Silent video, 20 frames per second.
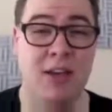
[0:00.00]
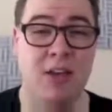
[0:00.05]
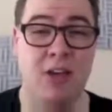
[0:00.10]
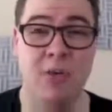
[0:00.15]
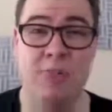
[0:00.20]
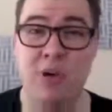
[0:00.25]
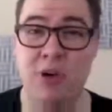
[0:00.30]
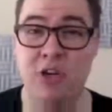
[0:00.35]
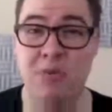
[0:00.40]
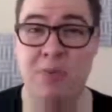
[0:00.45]

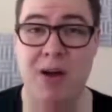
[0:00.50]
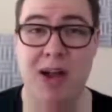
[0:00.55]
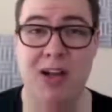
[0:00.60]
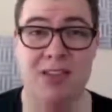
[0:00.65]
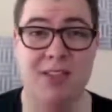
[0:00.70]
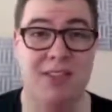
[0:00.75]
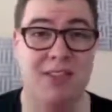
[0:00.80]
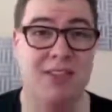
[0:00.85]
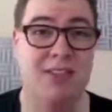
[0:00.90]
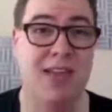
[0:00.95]
the
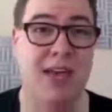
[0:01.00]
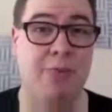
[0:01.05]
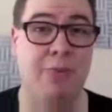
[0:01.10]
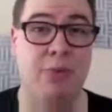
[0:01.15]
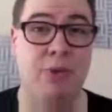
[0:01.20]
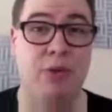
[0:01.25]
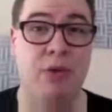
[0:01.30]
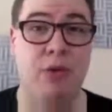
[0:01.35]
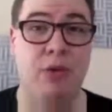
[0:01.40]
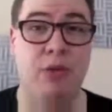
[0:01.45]
Birchbox and the
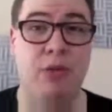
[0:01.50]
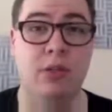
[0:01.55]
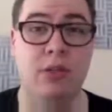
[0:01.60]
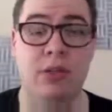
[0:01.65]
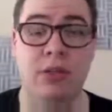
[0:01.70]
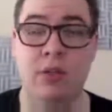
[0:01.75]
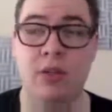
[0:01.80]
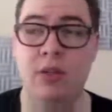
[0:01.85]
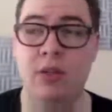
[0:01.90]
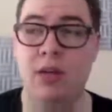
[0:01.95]

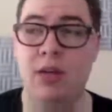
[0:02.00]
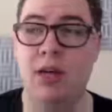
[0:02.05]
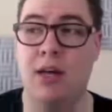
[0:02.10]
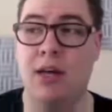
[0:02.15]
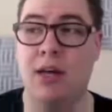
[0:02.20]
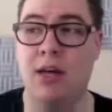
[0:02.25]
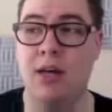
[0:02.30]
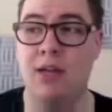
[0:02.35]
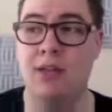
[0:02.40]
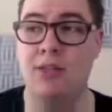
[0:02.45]

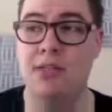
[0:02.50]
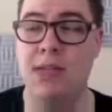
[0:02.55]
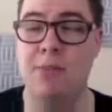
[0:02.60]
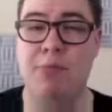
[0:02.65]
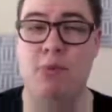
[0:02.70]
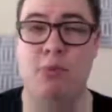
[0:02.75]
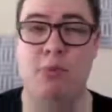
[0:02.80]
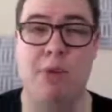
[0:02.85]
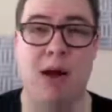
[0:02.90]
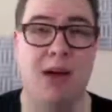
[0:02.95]

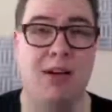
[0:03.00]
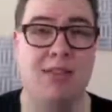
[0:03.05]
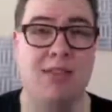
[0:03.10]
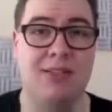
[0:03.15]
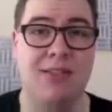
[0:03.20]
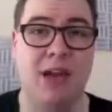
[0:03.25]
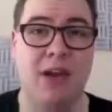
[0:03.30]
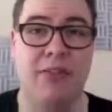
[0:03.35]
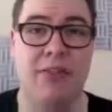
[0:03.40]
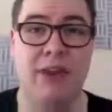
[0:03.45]
sample
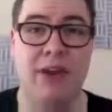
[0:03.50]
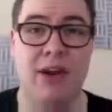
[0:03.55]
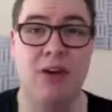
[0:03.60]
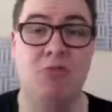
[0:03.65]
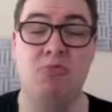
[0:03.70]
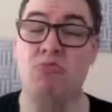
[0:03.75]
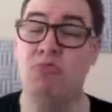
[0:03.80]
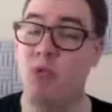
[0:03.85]
boxes out there